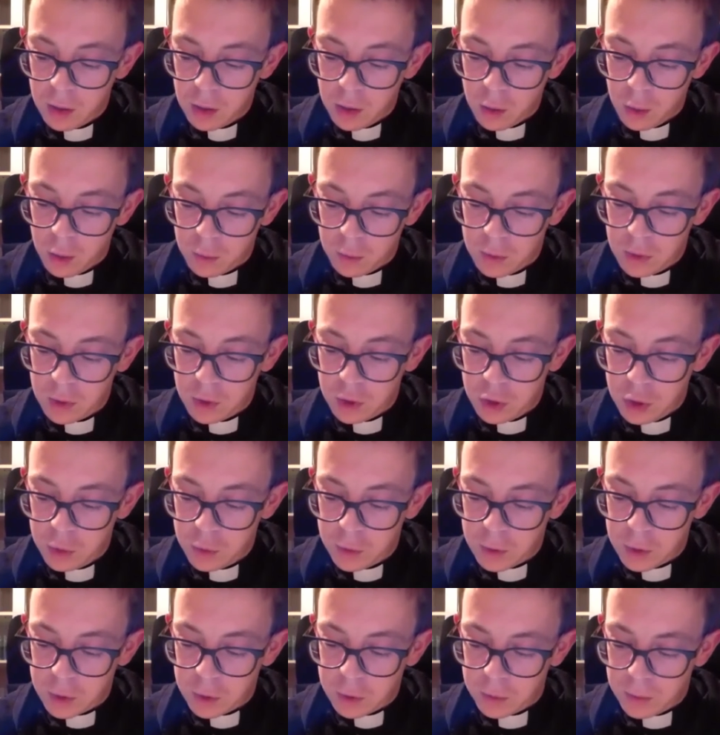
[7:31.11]
of the
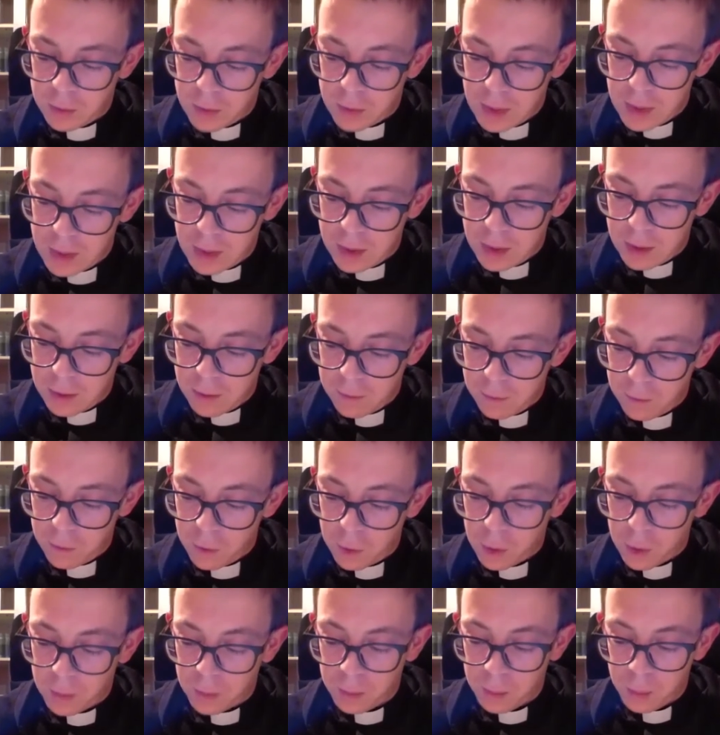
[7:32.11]
Jewish faith
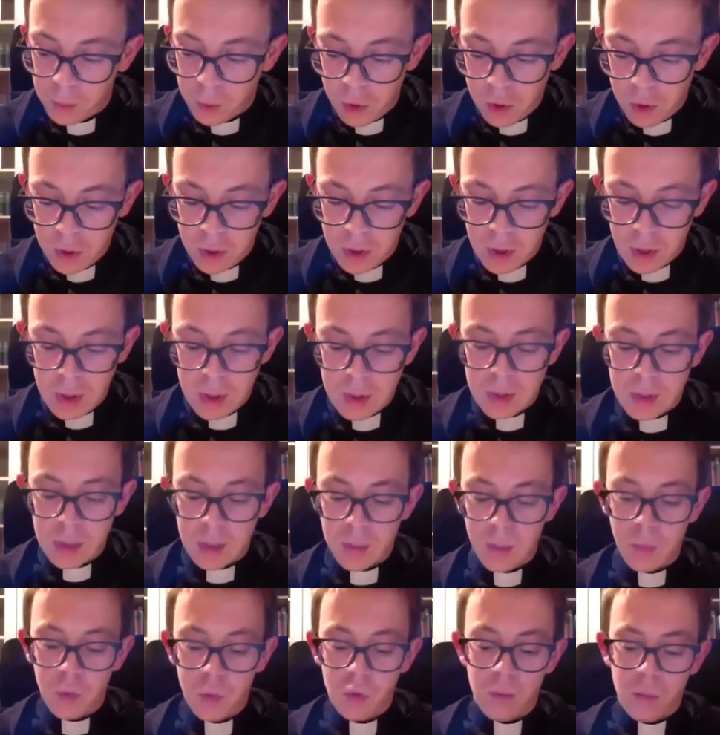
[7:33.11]
from
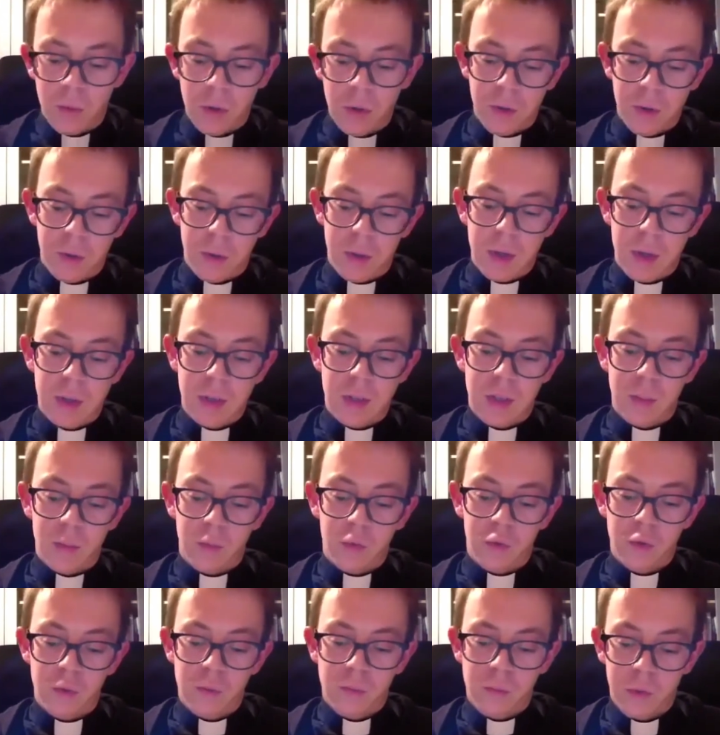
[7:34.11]
polytheism to monotheism
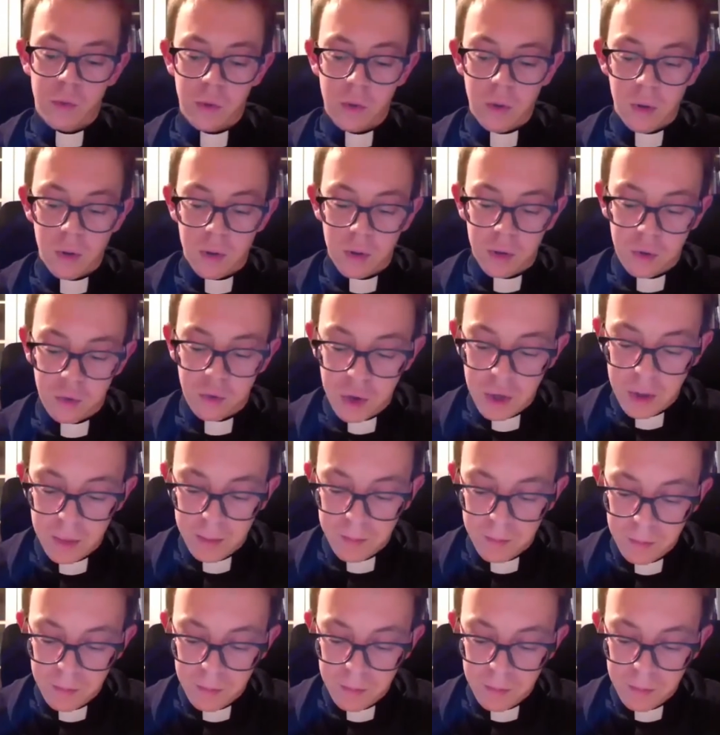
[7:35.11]
through monolatry.